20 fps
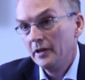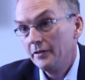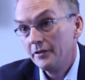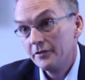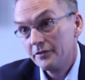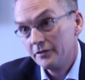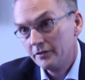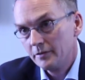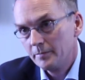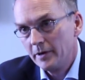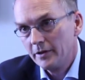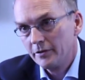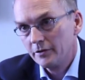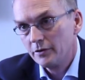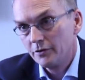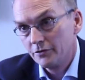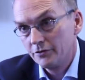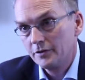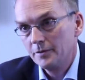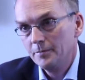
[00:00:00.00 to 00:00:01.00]
this is about the
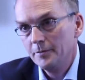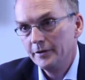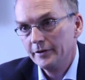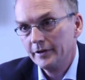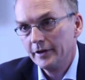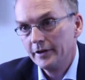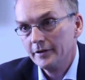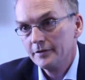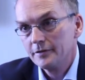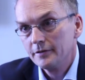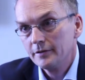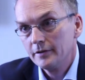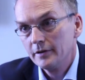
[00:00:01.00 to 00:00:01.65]
cost to communicate,